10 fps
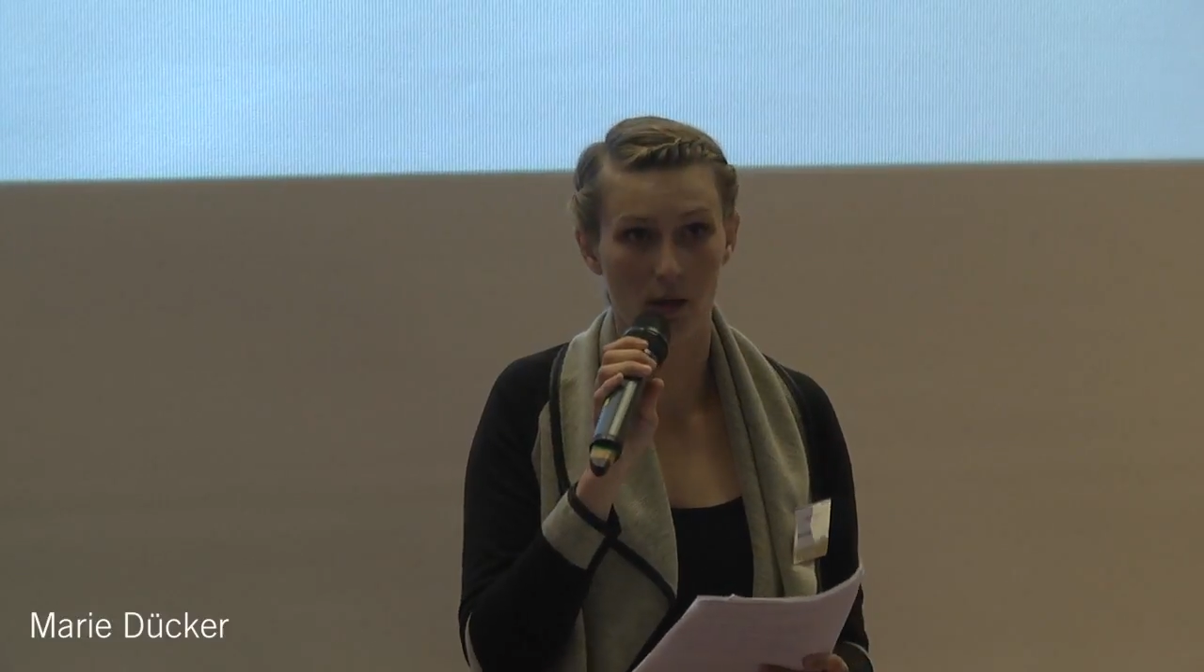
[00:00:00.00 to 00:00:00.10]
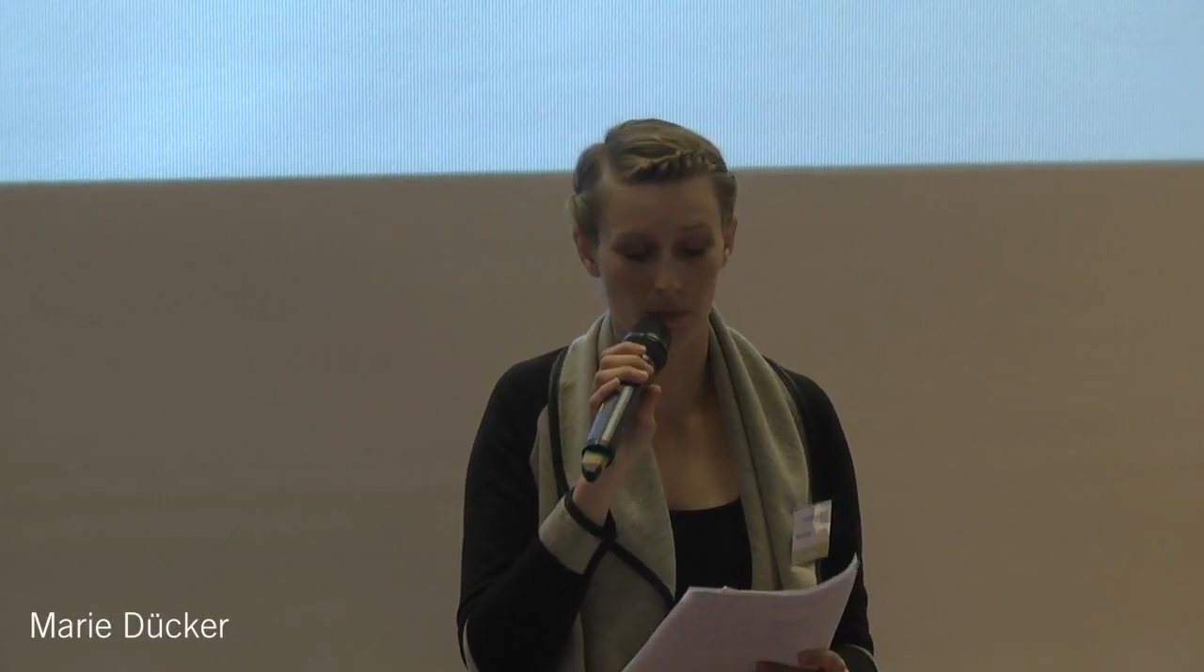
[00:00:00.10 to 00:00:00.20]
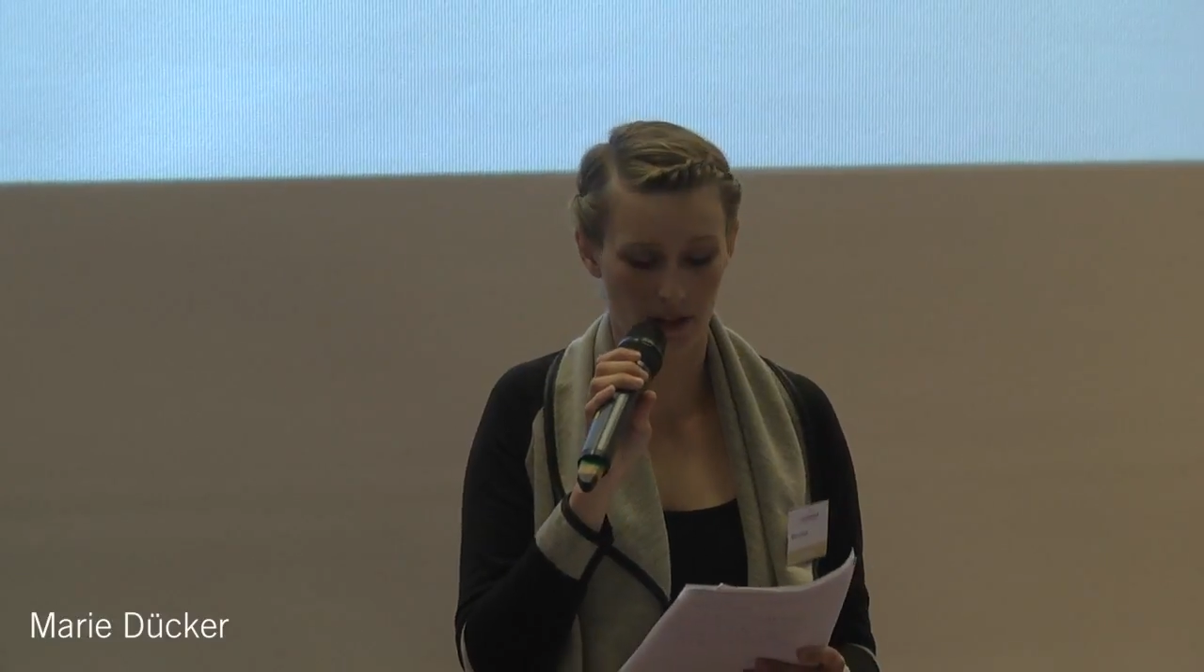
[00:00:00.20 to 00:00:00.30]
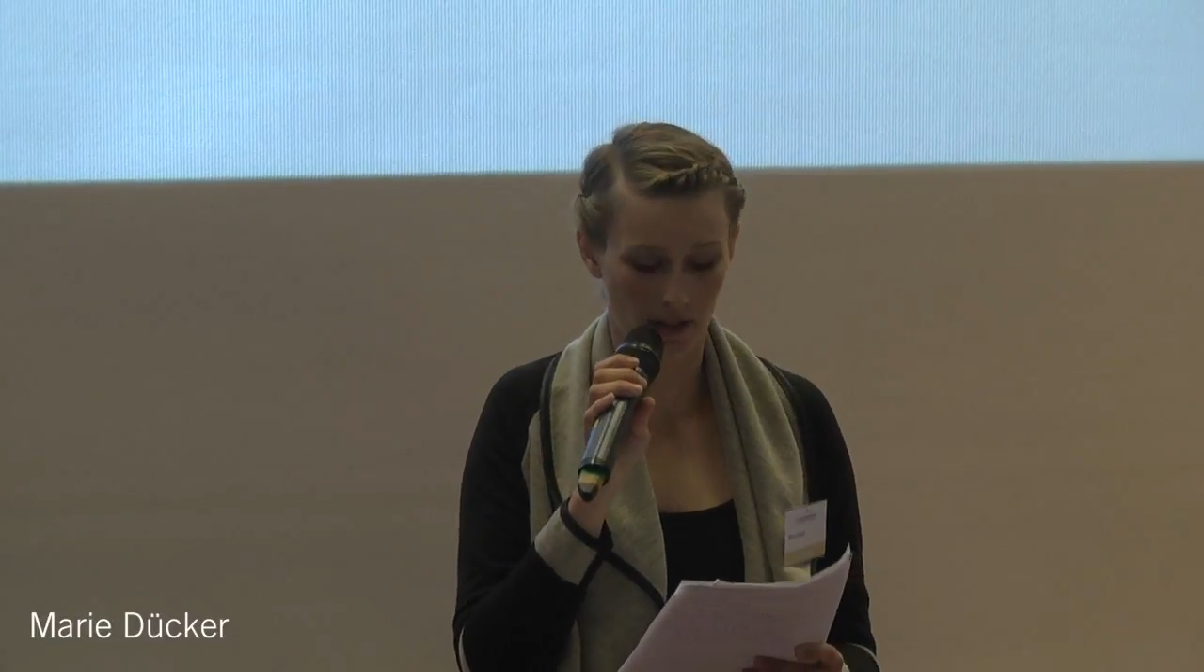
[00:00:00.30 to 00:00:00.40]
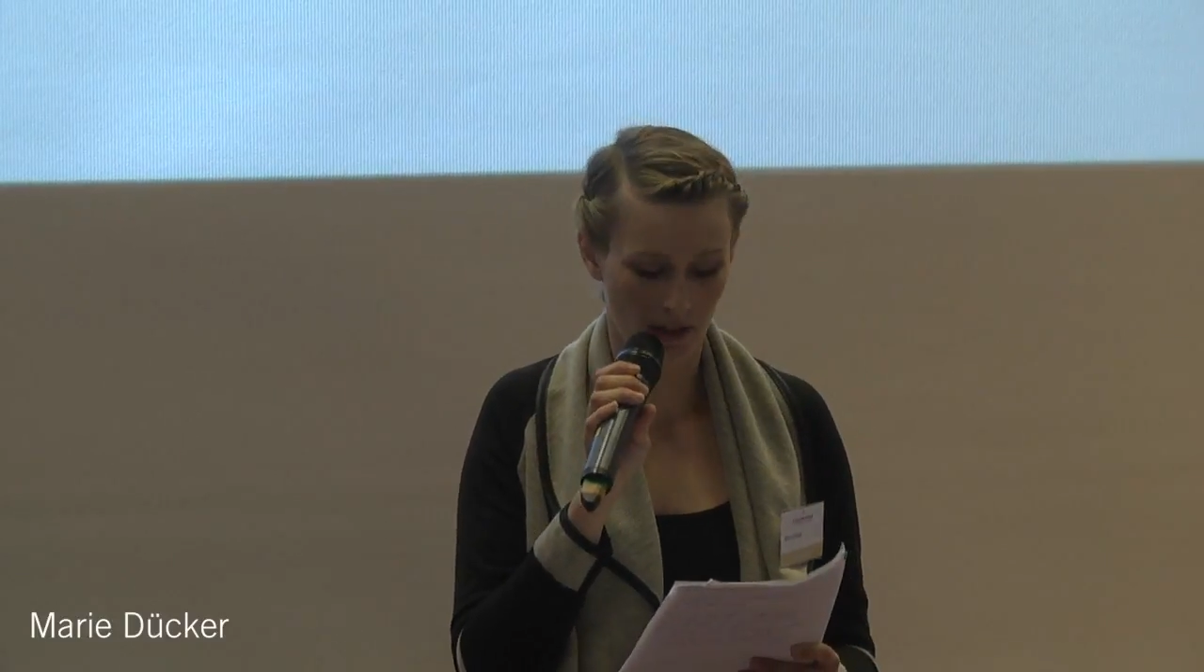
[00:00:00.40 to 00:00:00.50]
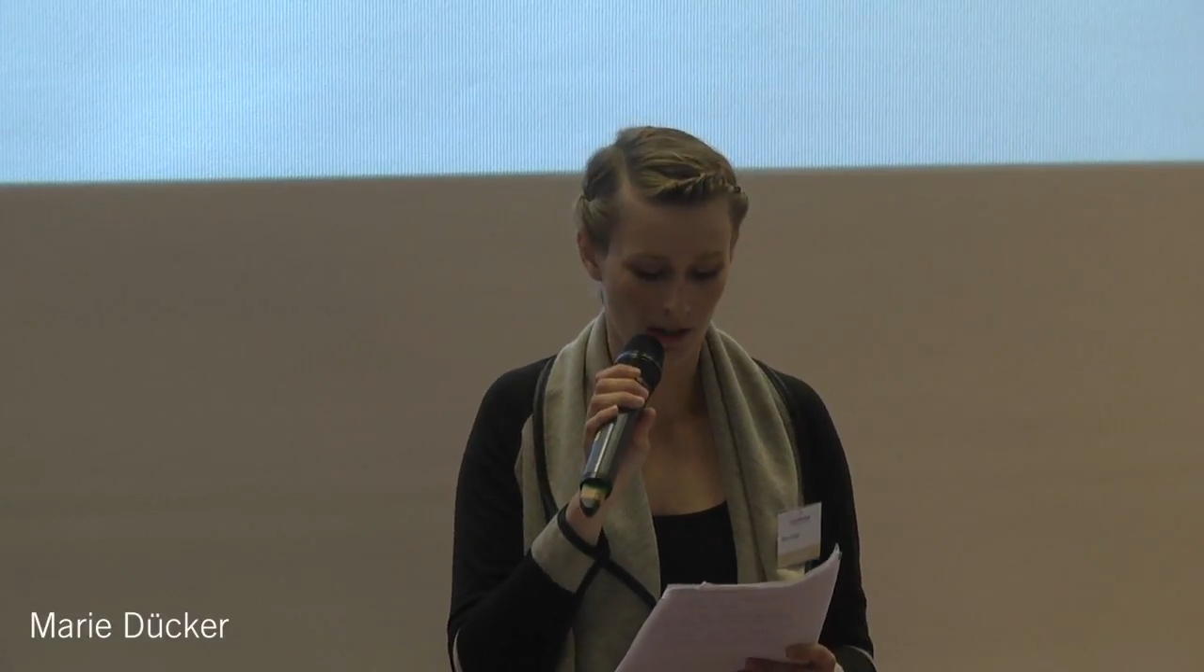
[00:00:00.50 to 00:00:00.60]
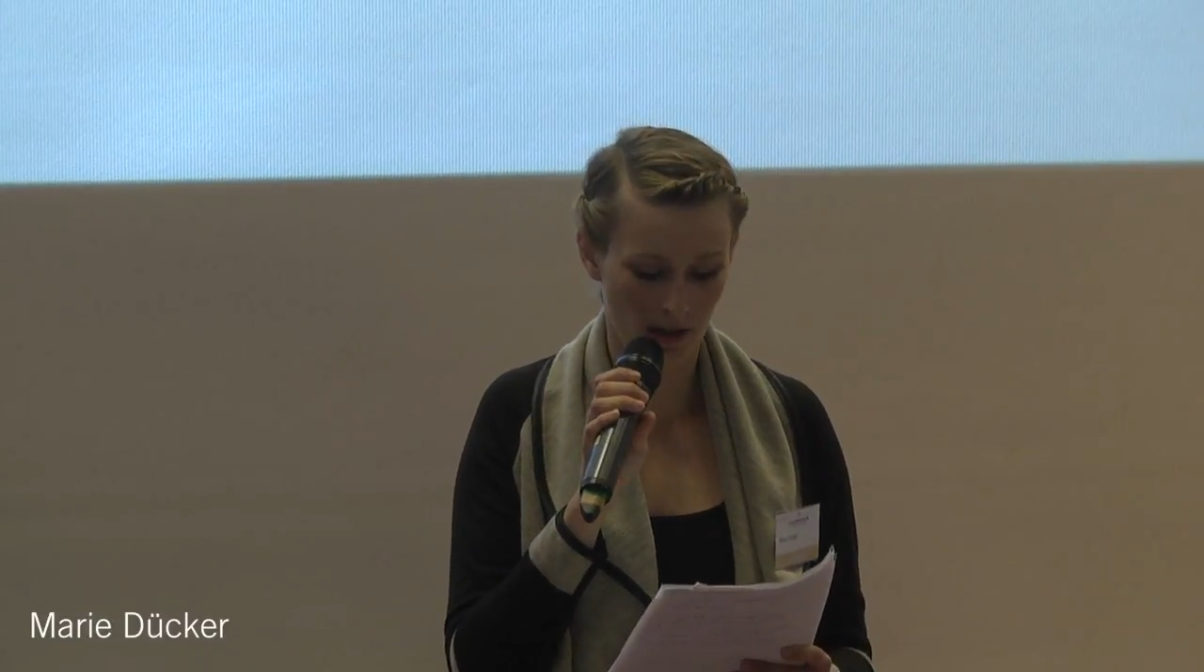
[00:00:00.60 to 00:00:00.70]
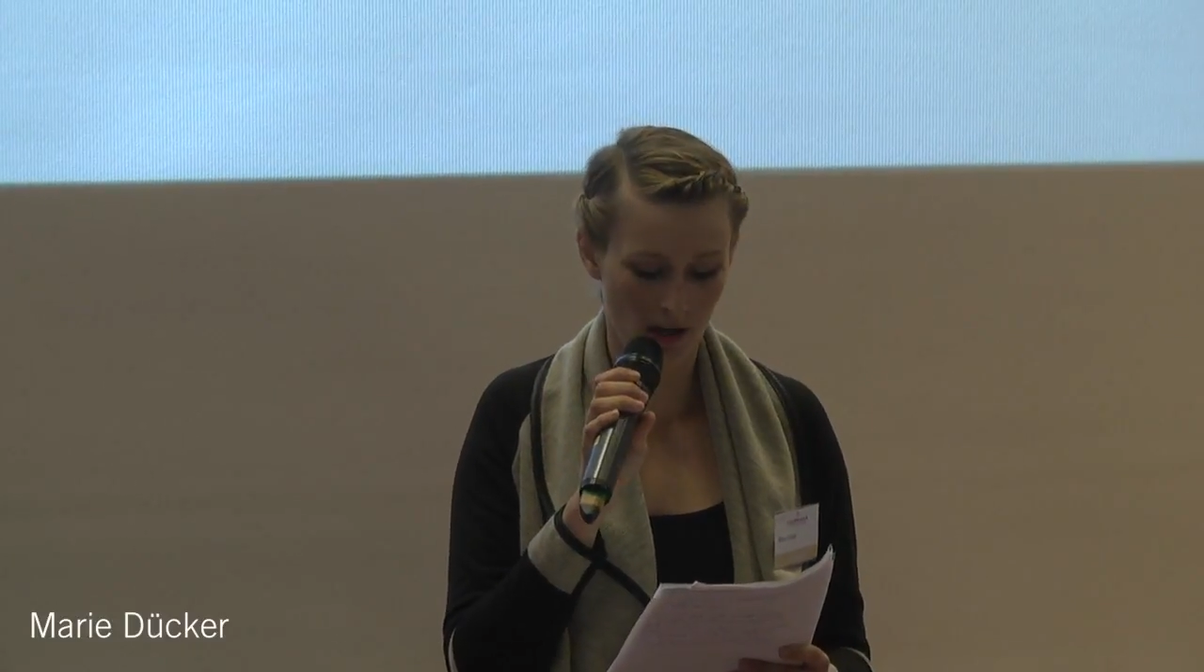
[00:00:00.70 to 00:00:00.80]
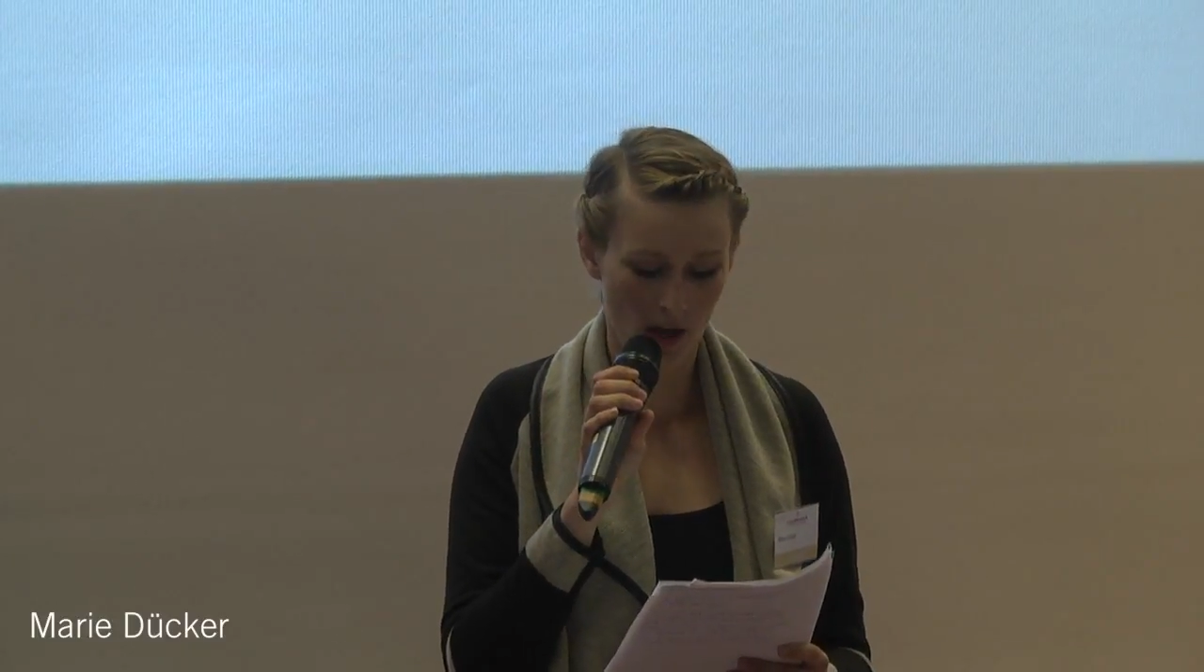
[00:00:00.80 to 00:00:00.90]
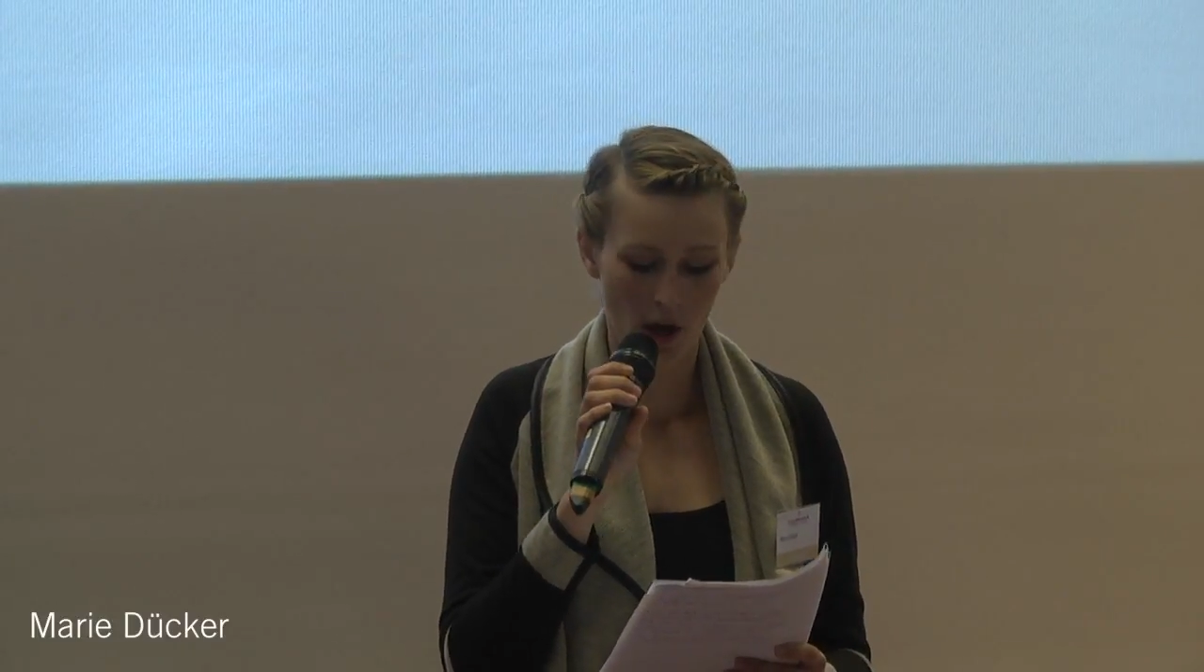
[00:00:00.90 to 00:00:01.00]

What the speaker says: opinion,